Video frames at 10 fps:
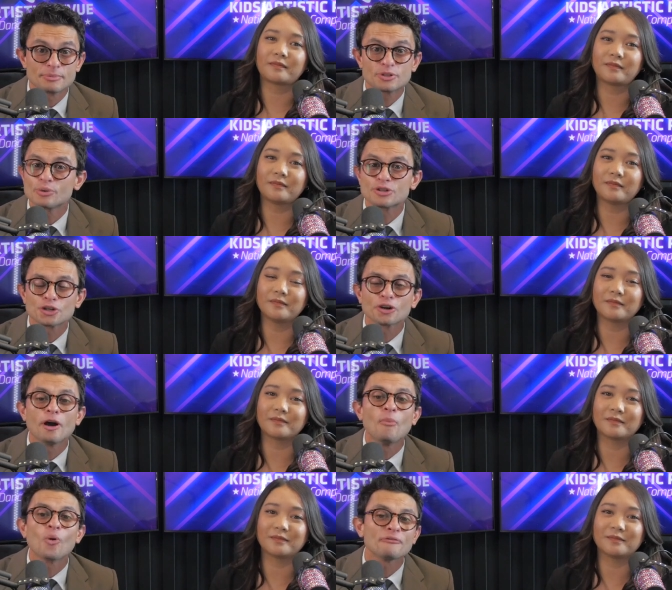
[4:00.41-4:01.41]
Speaker 1: to ensure a
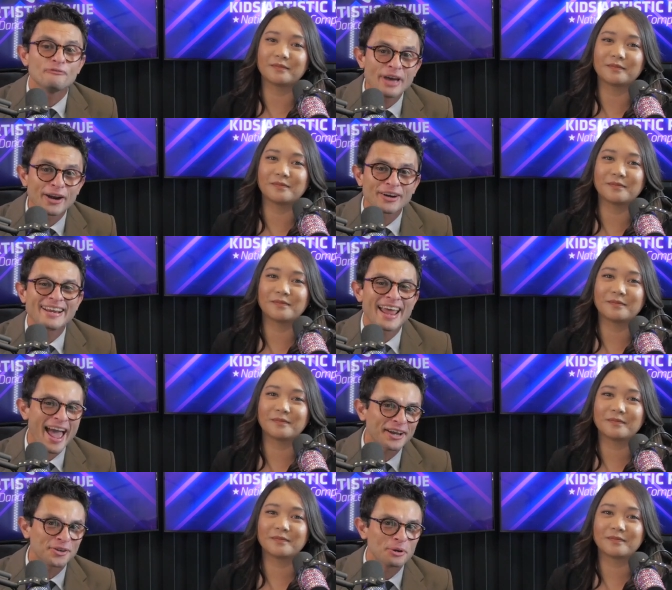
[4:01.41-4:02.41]
more fair and
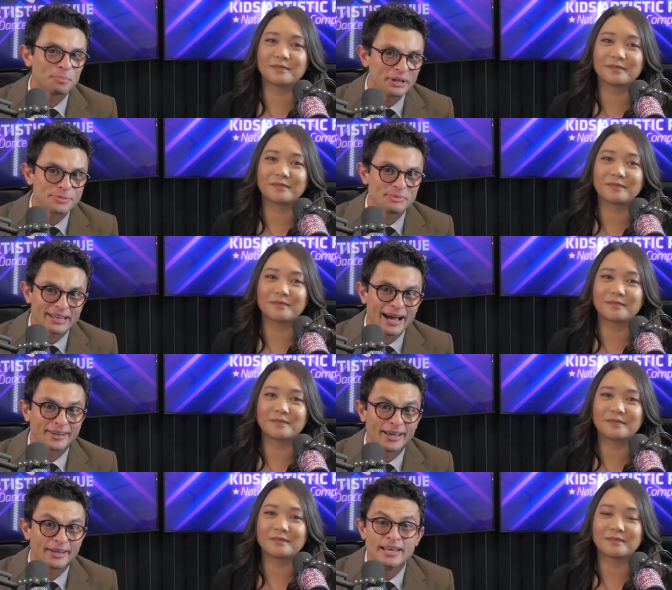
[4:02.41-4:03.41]
accurate placement
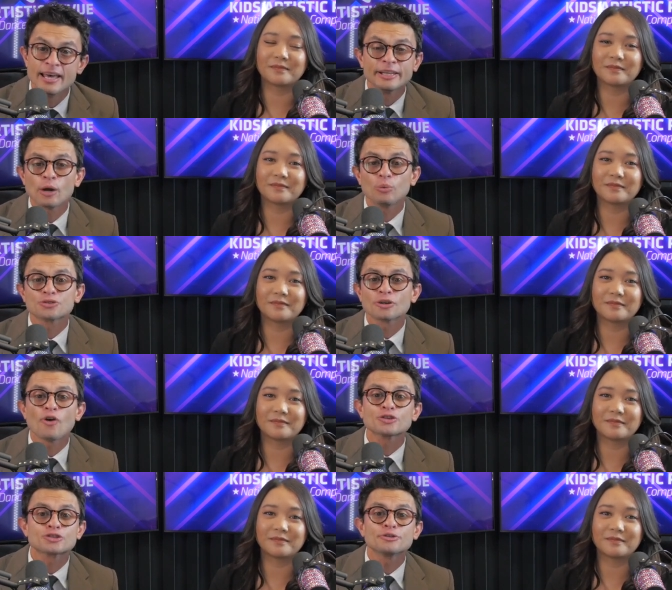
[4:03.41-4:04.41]
guideline that will serve
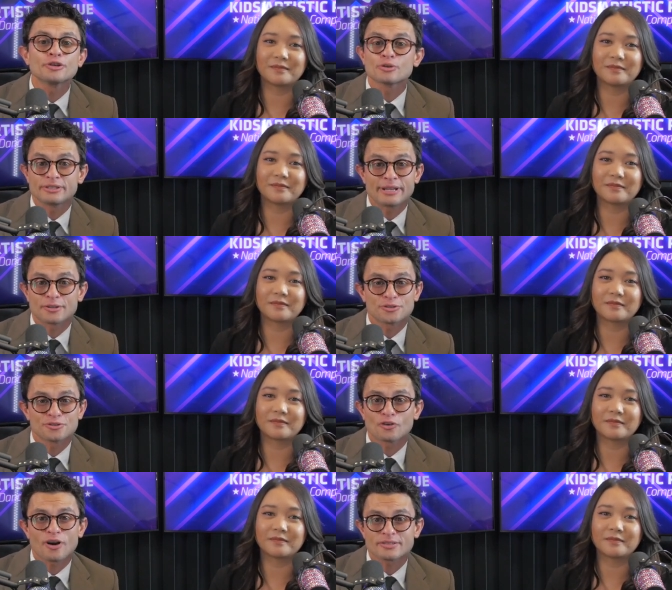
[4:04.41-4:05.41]
all studios and dancers
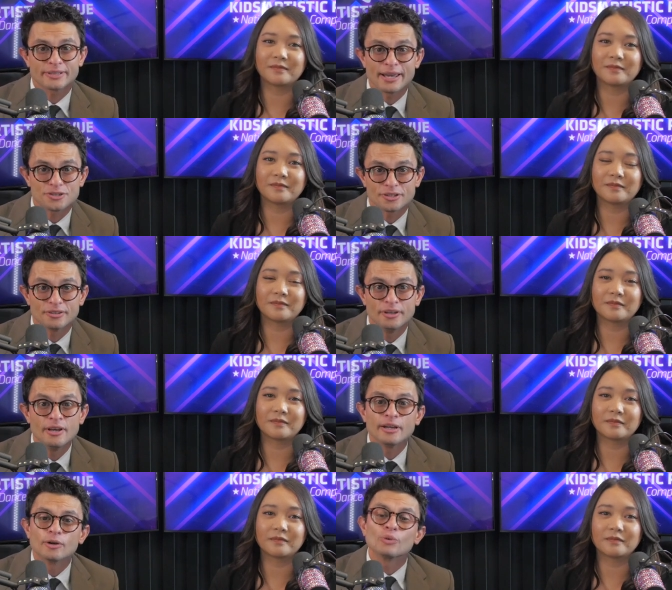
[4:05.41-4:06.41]
across the nation.
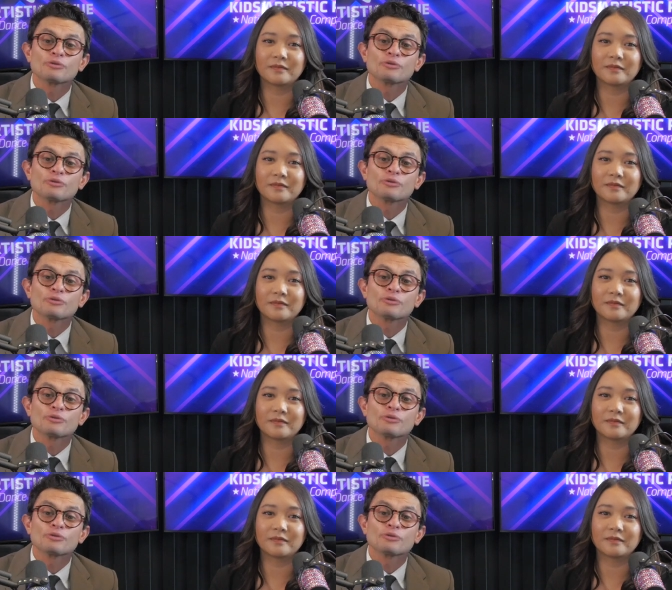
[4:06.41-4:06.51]
We've